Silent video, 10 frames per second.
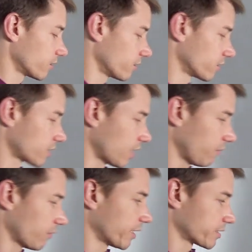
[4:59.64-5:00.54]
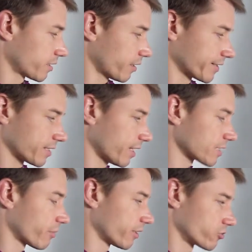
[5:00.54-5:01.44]
same as a
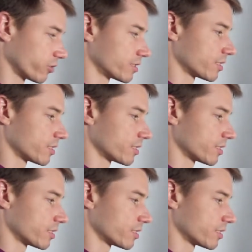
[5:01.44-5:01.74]
test manager. It's a